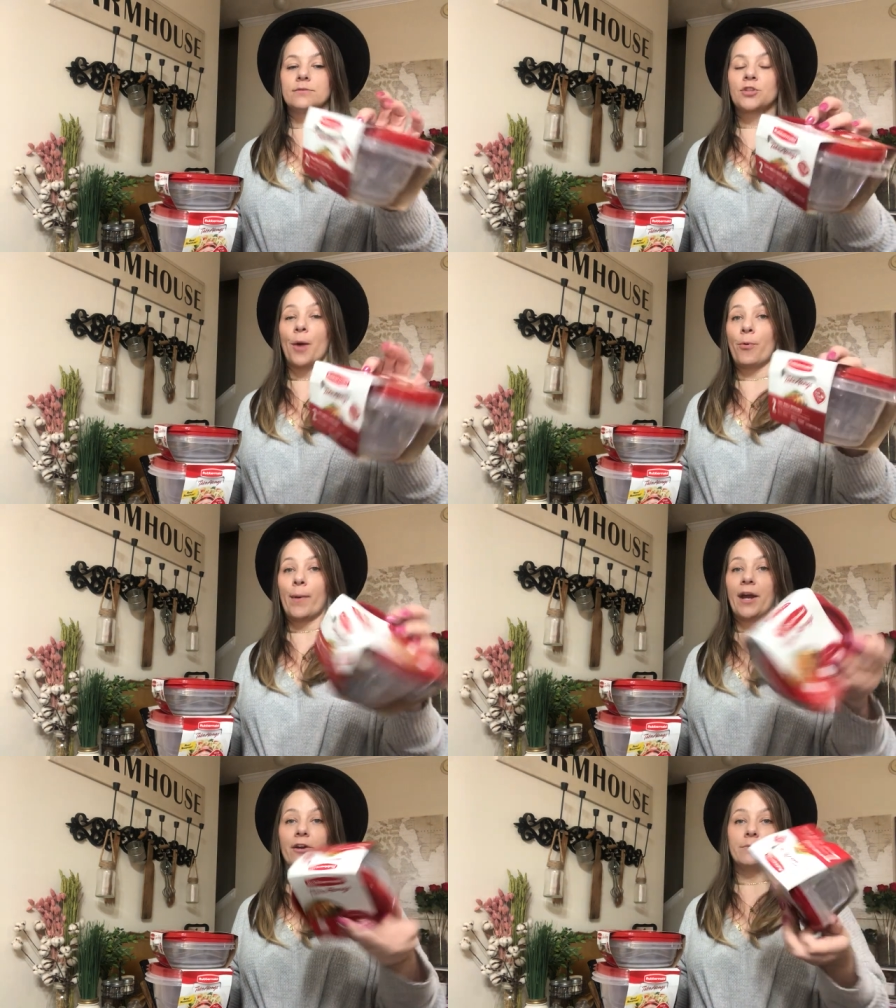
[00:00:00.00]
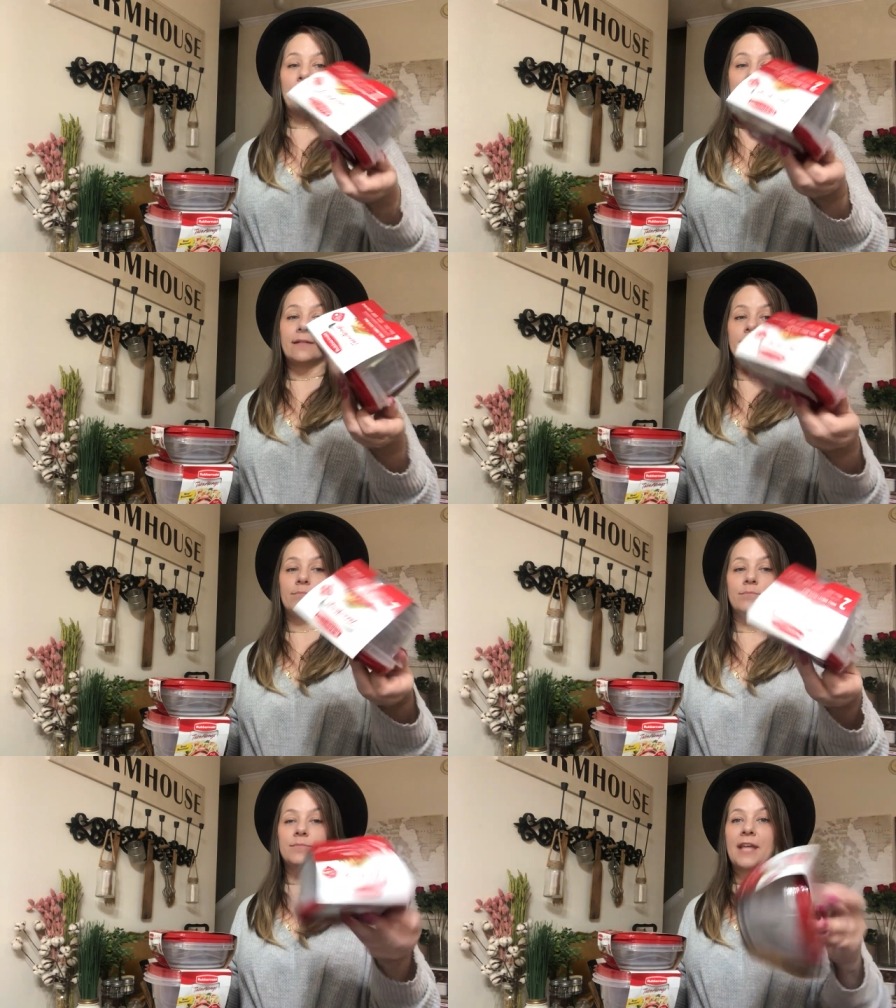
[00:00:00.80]
Tupperware, like
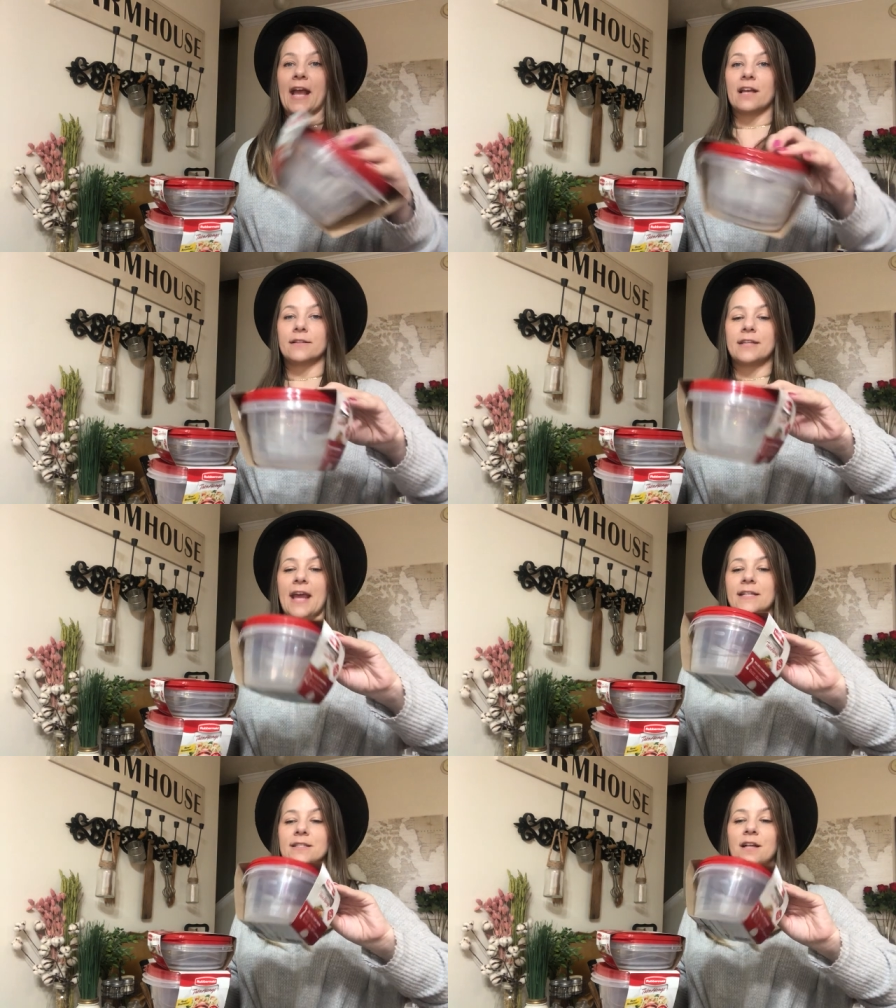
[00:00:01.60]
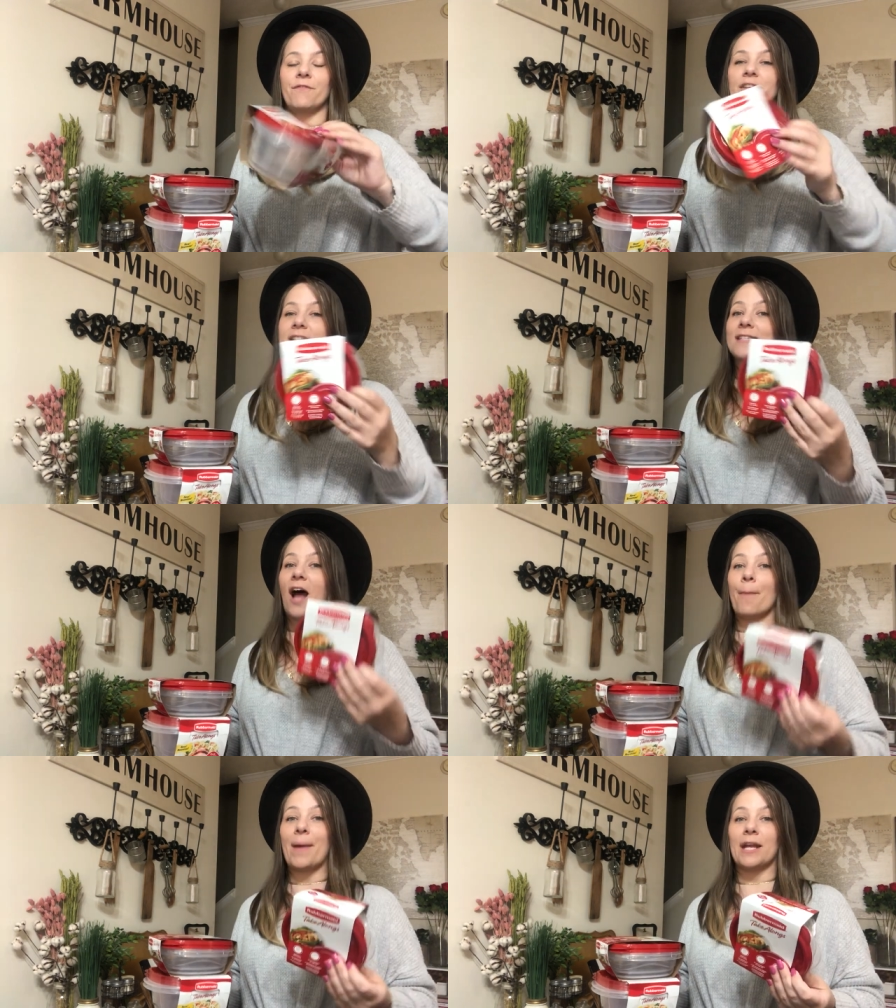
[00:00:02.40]
take, taking stuff. This is
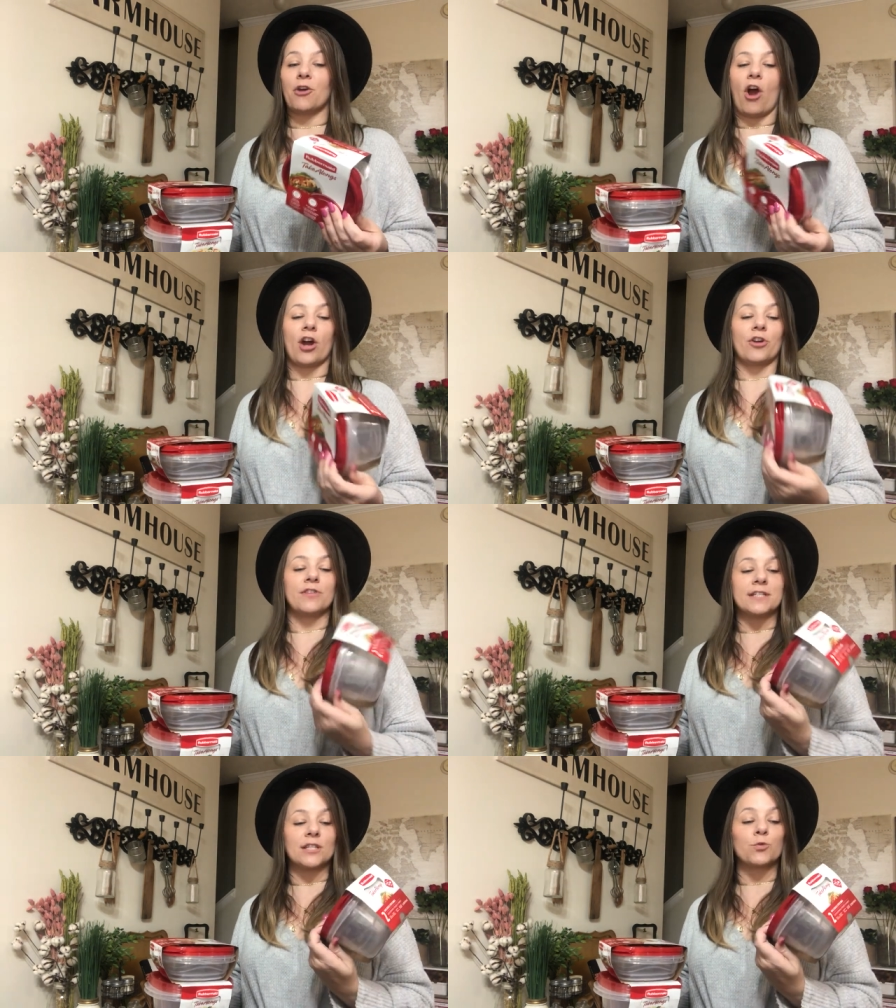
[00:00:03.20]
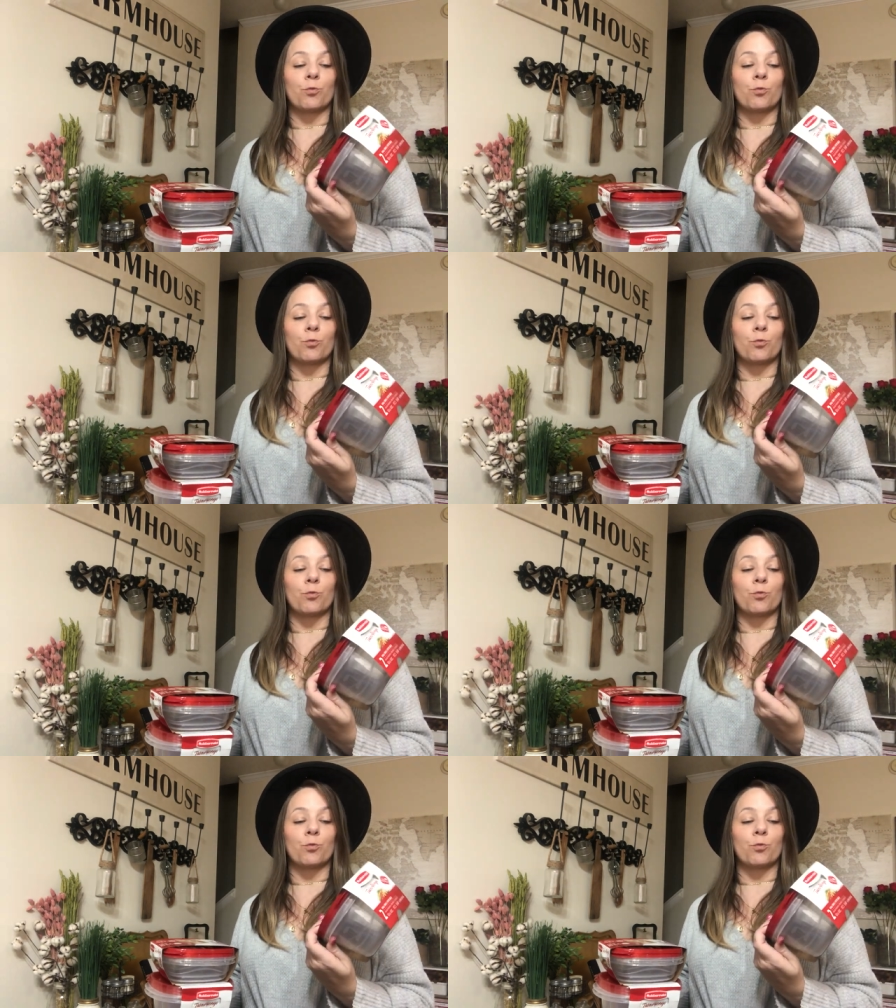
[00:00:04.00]
not Betty Crocker. This is